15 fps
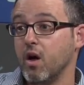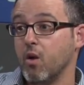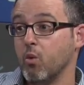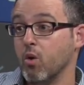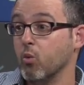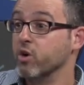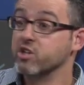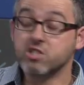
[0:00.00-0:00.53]

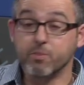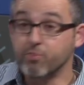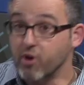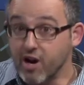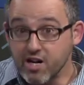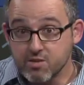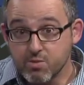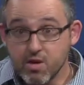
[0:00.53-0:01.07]
would it
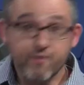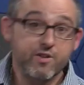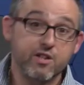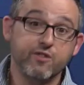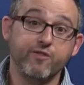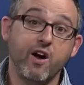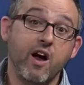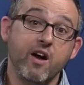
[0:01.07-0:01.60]
surprise me if he's
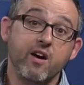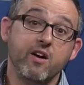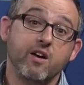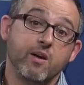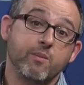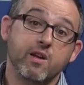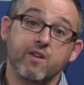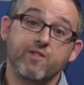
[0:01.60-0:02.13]
fired?
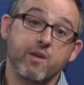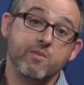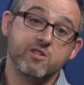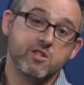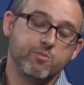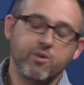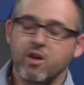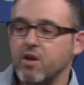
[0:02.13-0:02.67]
I mean, if they miss
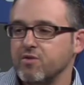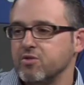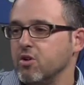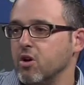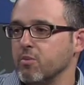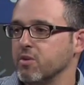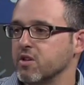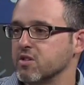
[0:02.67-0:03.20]
the playoffs,
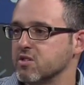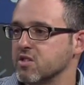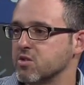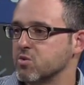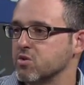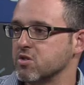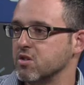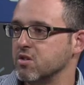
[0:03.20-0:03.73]
no, because this
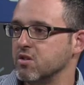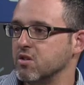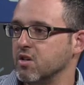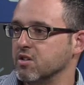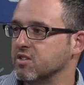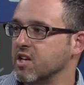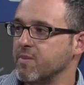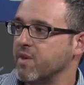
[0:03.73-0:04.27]
was a, a
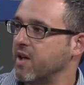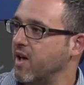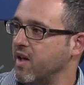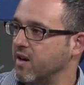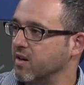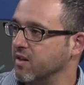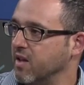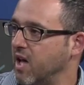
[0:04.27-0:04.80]
team that
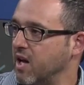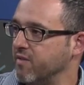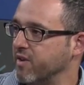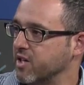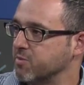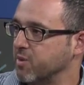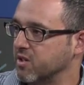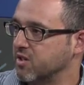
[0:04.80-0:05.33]
had a lot of
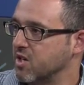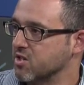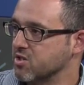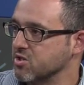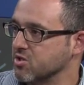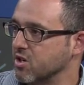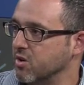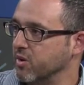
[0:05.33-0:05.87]

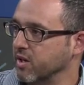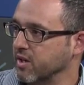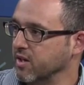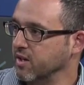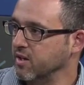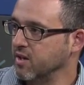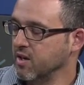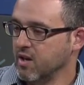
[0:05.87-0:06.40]
expectations going
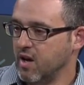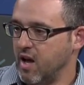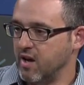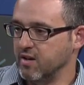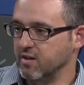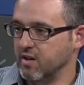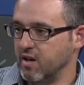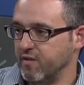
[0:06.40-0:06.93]
in
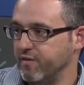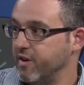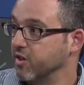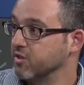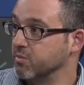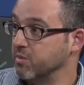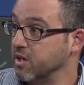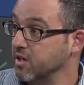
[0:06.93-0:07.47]
and, and failed
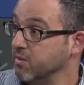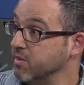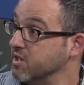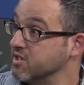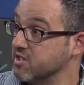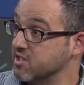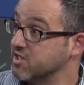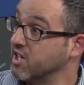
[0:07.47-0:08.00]
to meet them, and
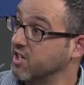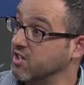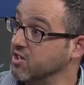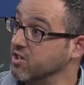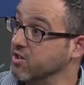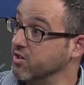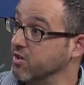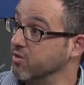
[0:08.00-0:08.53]
it's the second
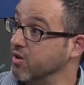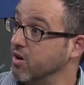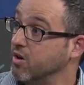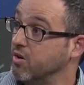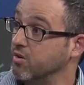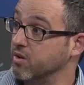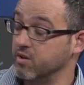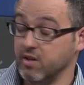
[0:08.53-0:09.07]
year in a
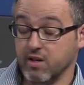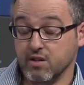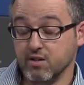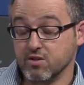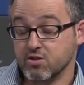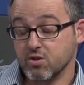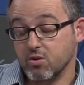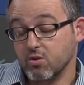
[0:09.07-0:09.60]
row. And, and
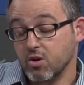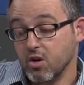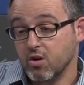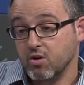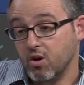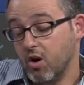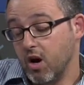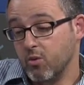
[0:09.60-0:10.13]
so,
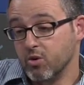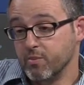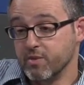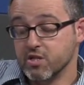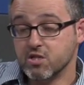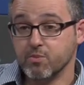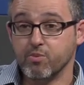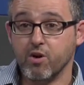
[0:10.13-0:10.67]
no, I wouldn't be
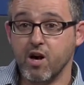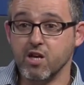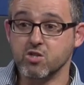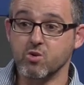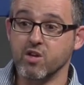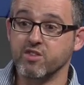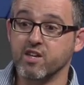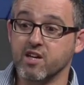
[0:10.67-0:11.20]
surprised.
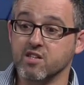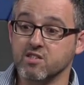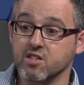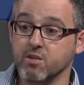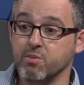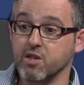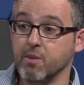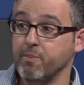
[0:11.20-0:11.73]
Do I think it's going
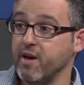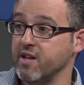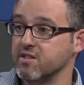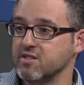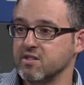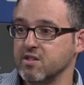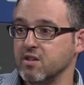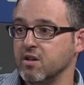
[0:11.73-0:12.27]
to be the
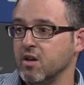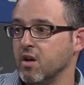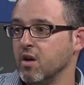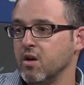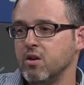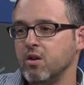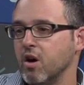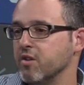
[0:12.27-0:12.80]
panacea?
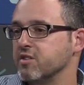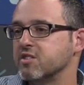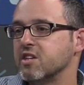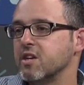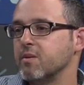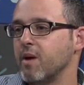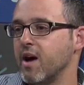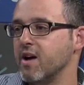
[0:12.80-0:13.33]
no, this
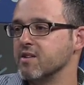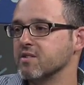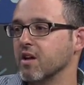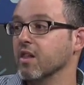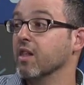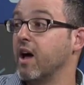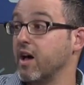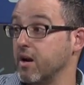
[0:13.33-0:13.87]
team has a
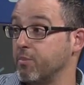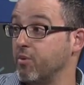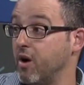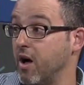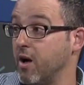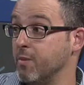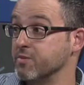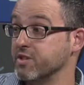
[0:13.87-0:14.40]
lot of
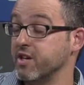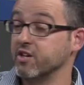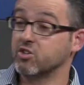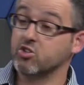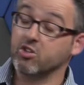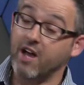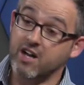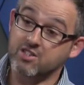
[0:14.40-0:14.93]
problems, and it
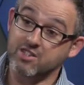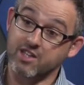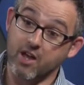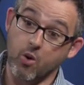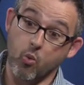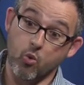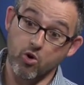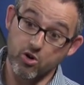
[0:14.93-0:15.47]
could actually
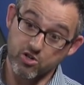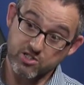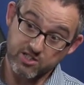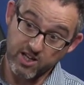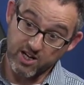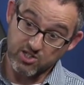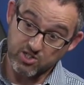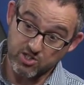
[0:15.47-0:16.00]
get worse
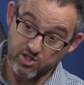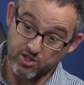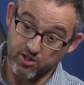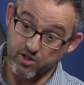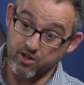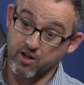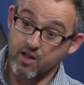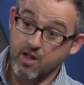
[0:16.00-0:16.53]
next
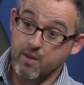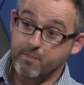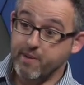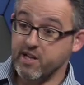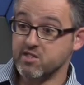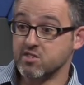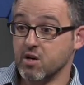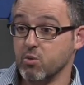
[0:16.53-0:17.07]
year
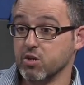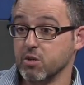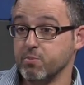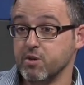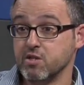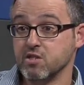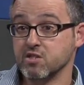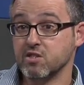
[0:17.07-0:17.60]
based on what the
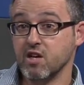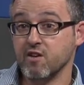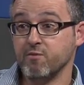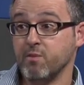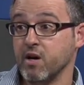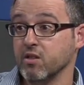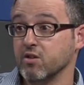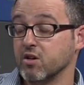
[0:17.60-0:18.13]
pitching staff
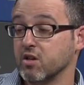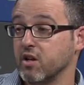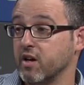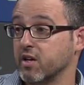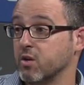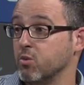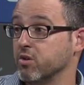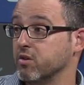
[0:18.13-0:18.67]
might look
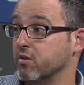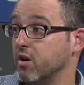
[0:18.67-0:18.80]
like and what the